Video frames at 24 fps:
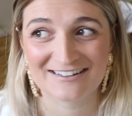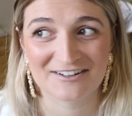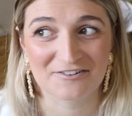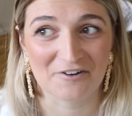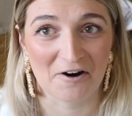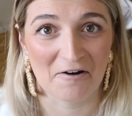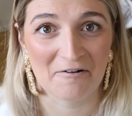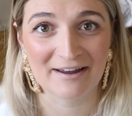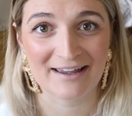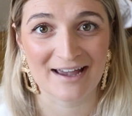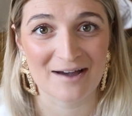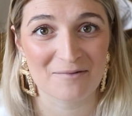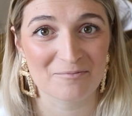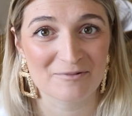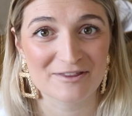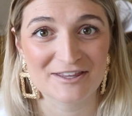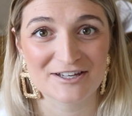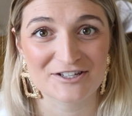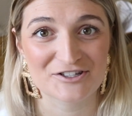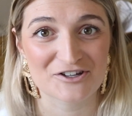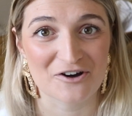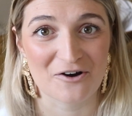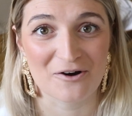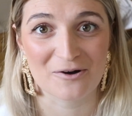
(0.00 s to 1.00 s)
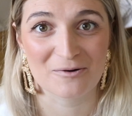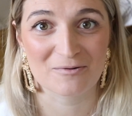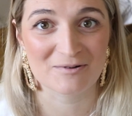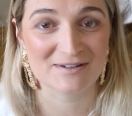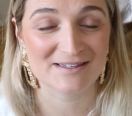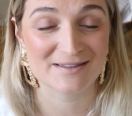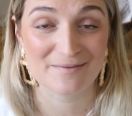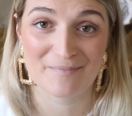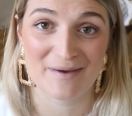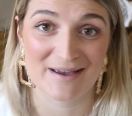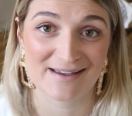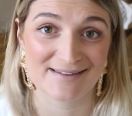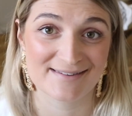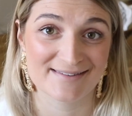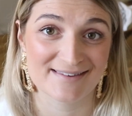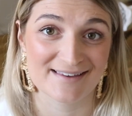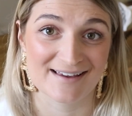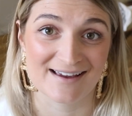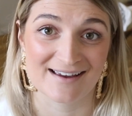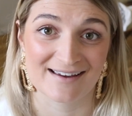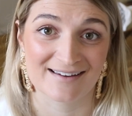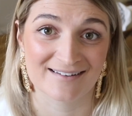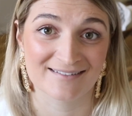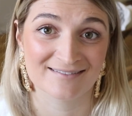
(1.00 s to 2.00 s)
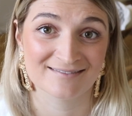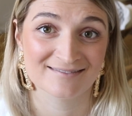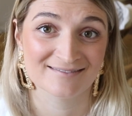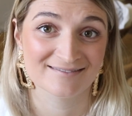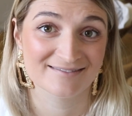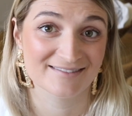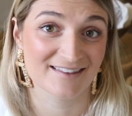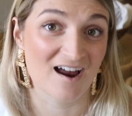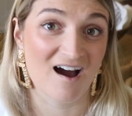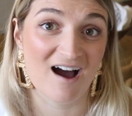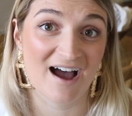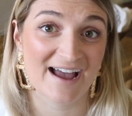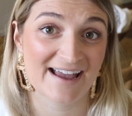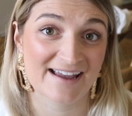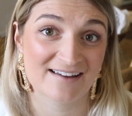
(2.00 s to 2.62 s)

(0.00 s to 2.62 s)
growing up with a dog was the best thing that